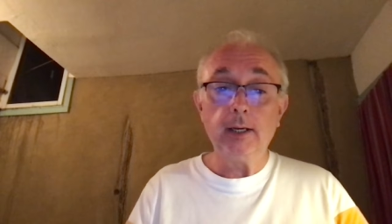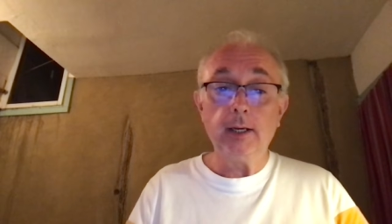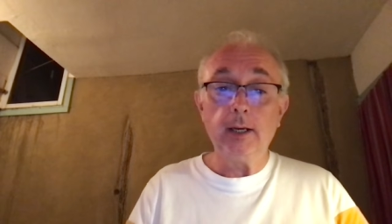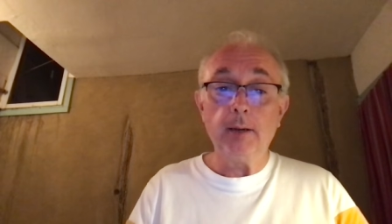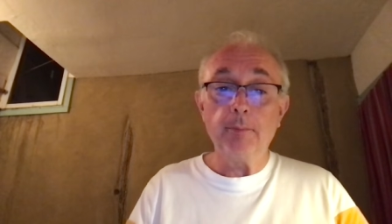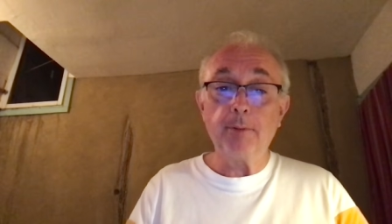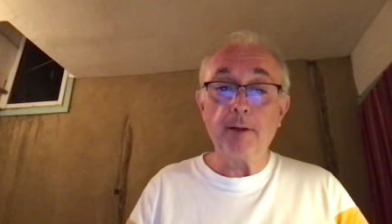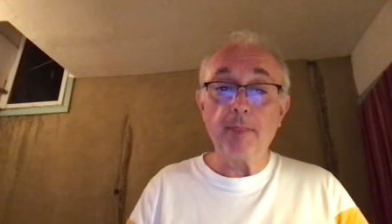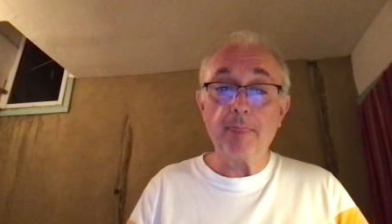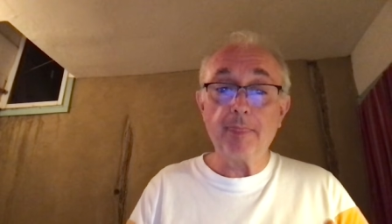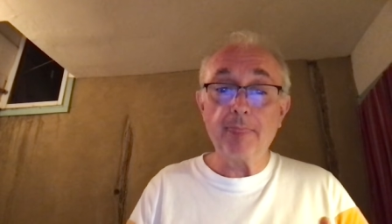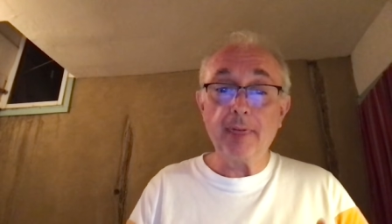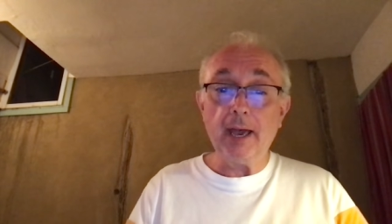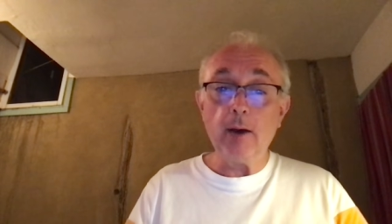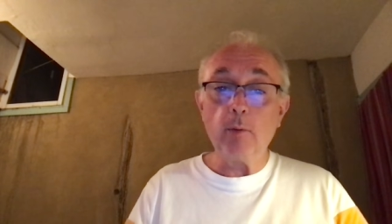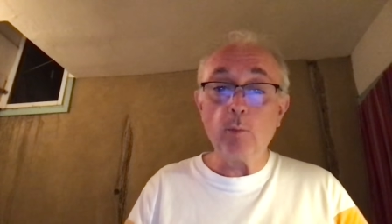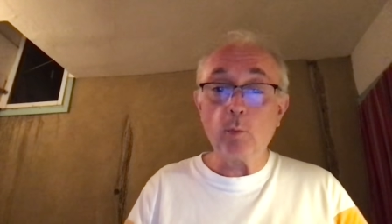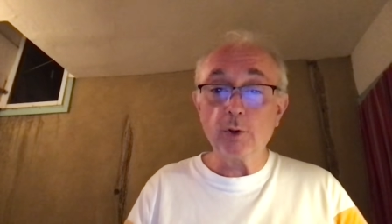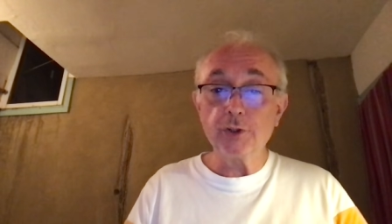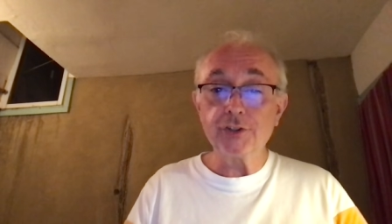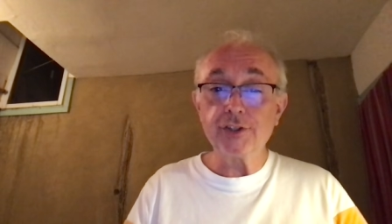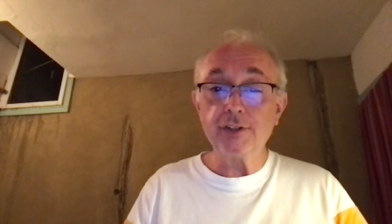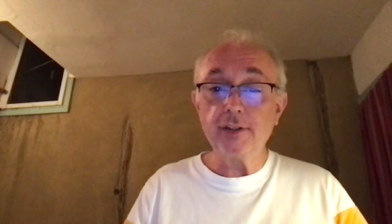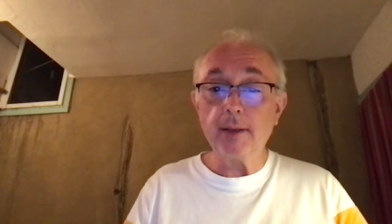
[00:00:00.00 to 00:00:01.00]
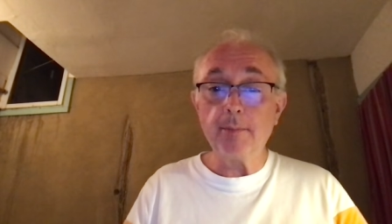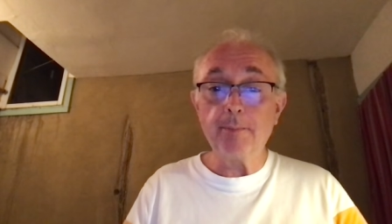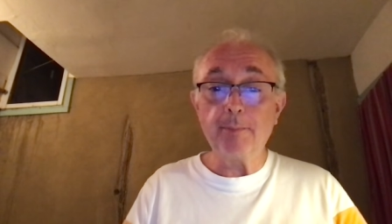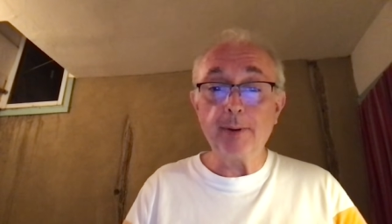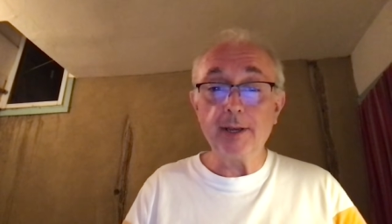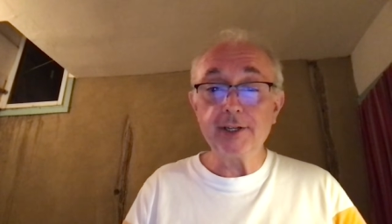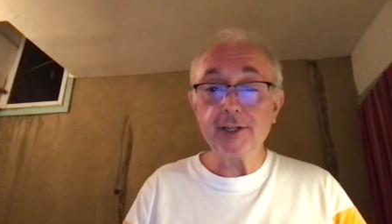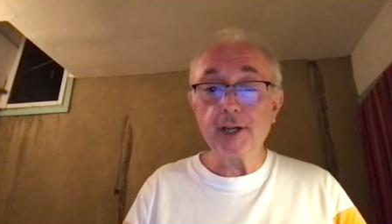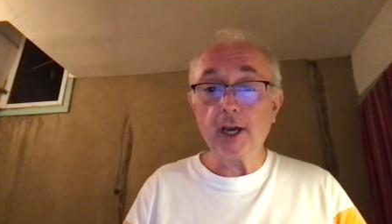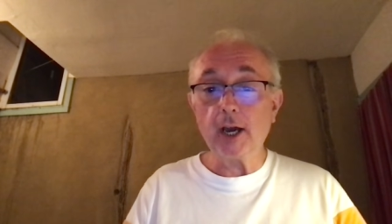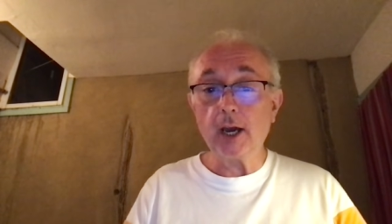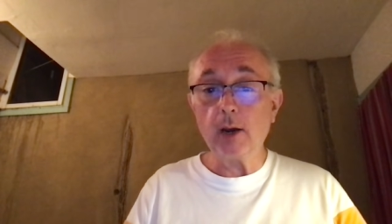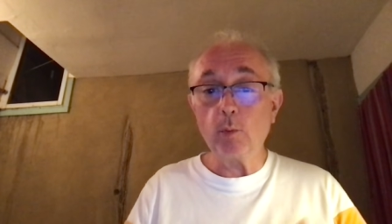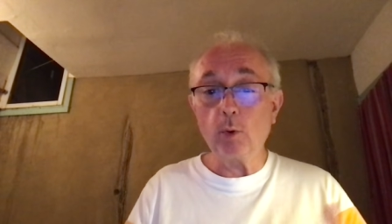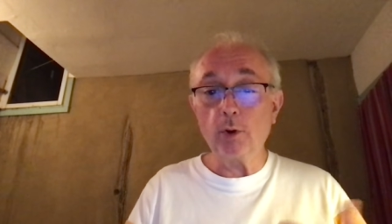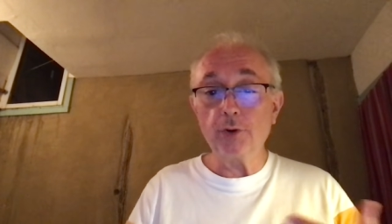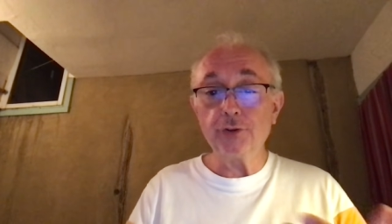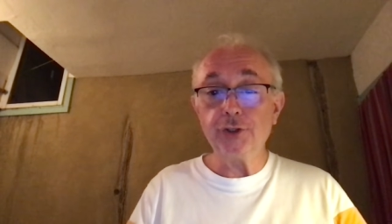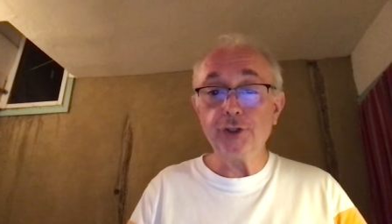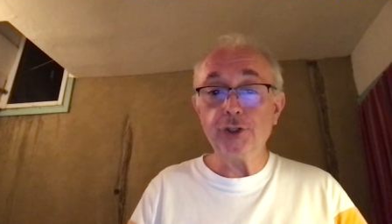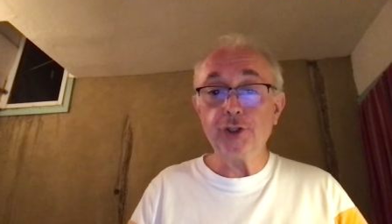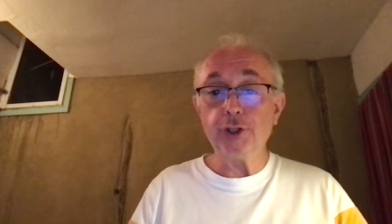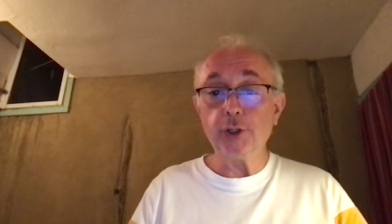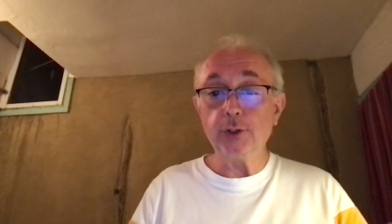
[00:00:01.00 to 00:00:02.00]
But that wasn't the bit I
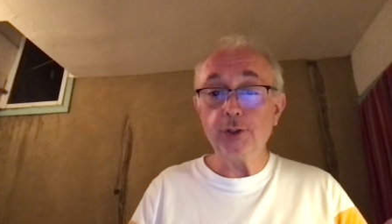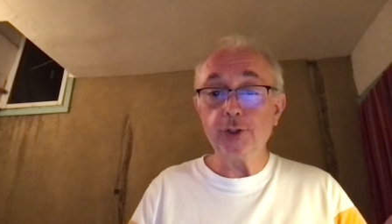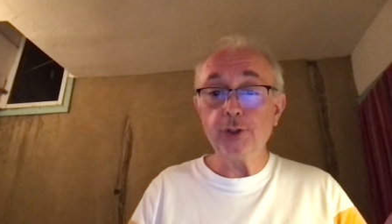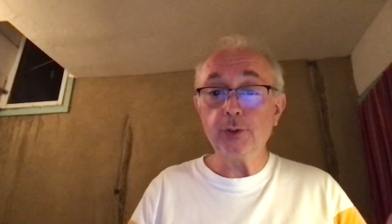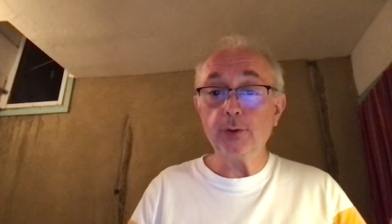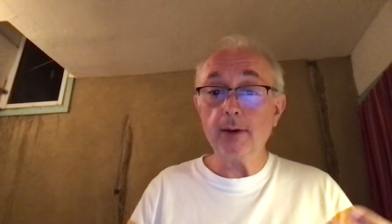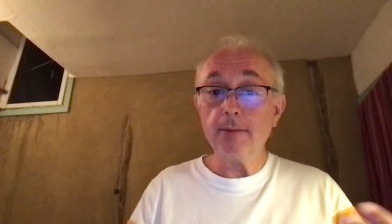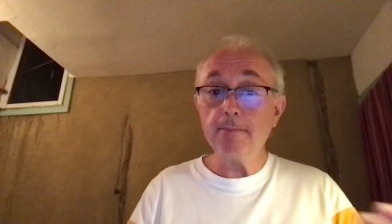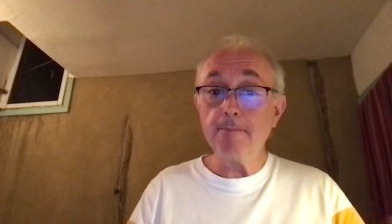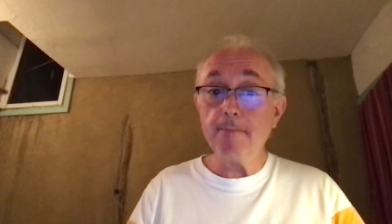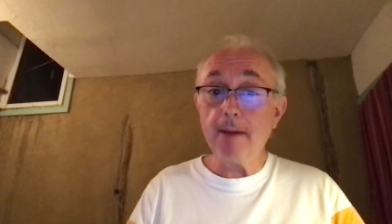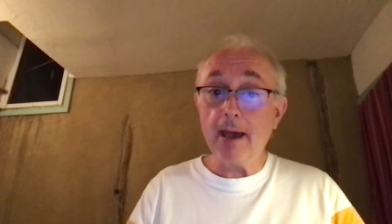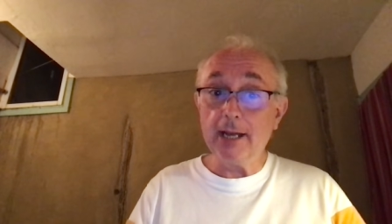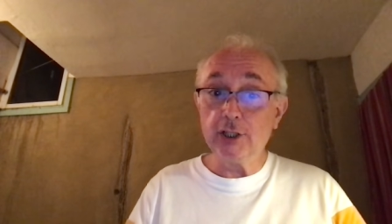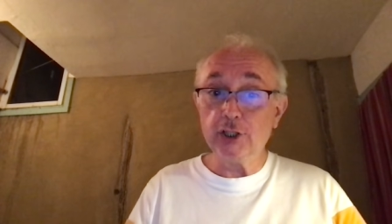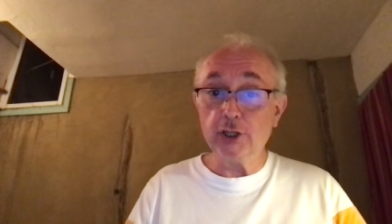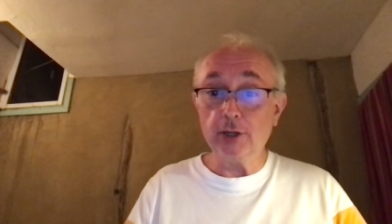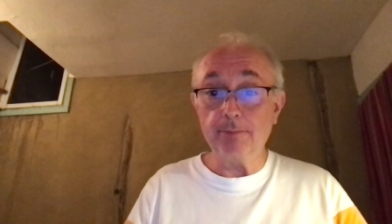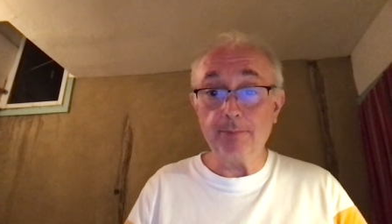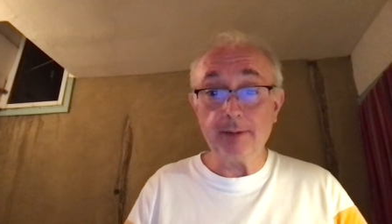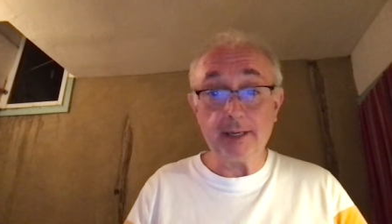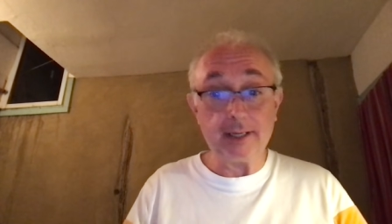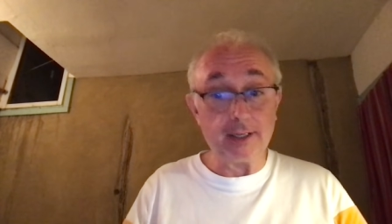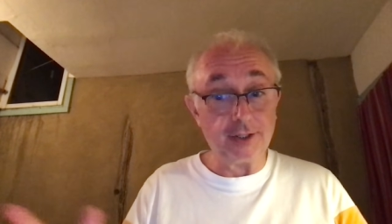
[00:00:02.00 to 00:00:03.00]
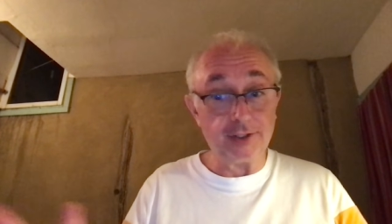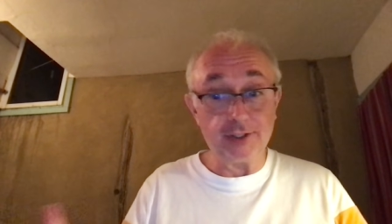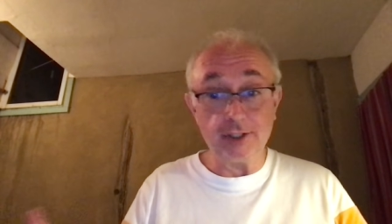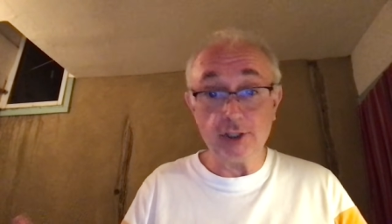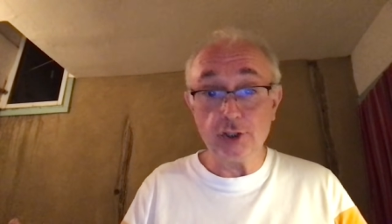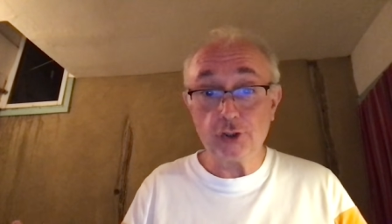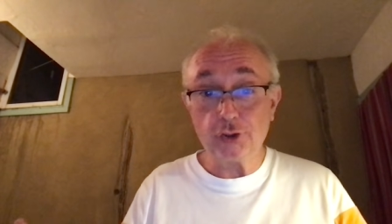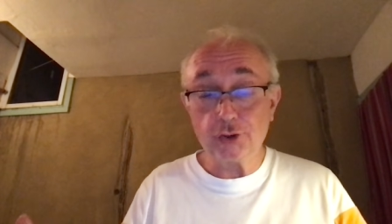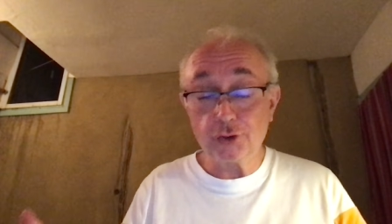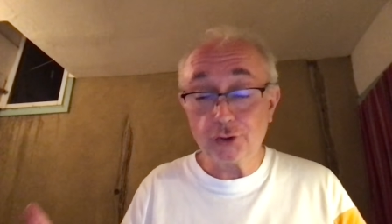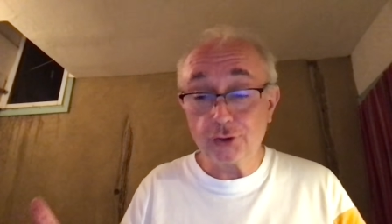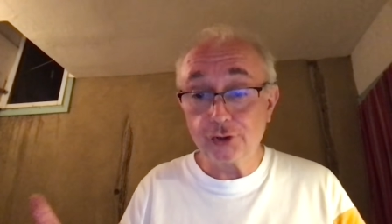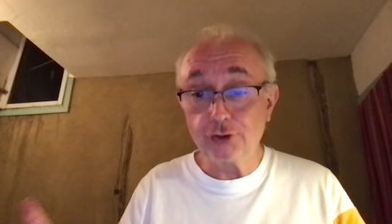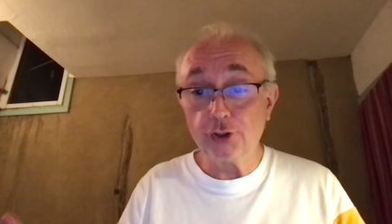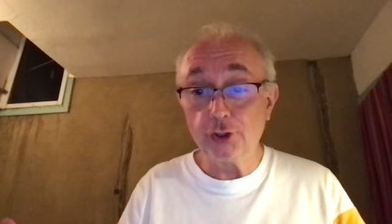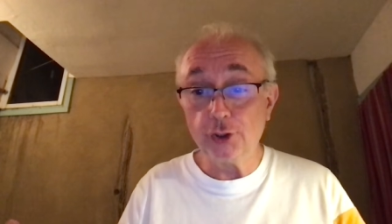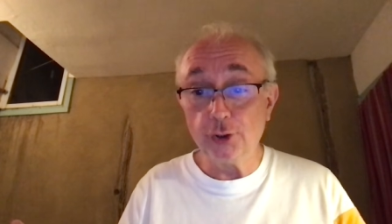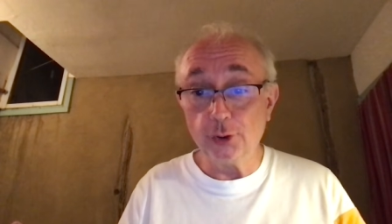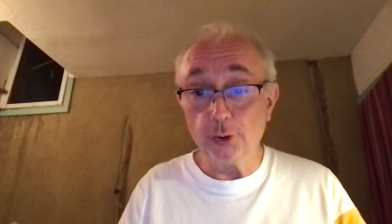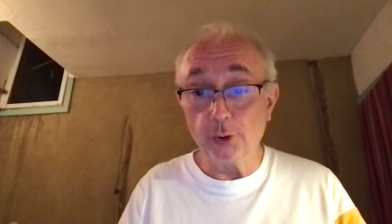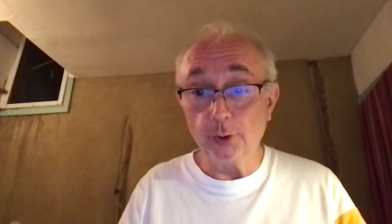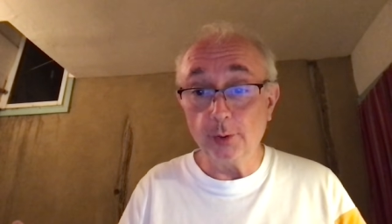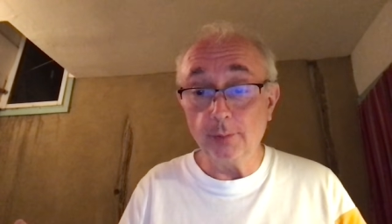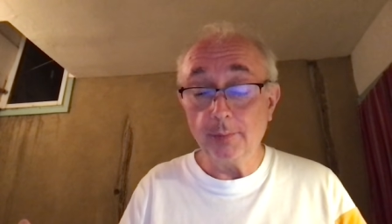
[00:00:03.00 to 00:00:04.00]
wanted you to imagine because it's
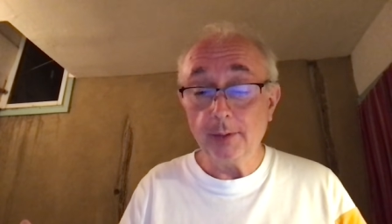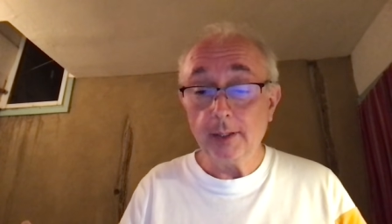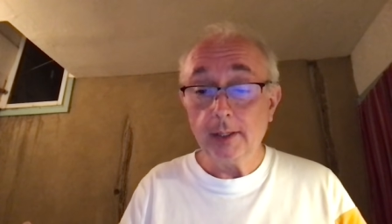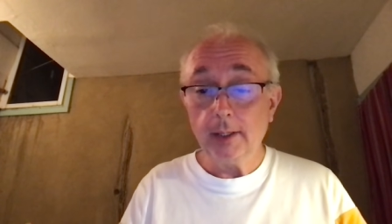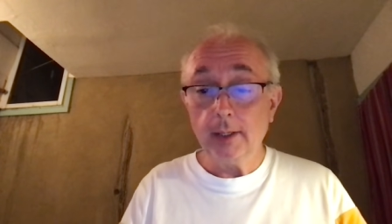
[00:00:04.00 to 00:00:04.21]
true.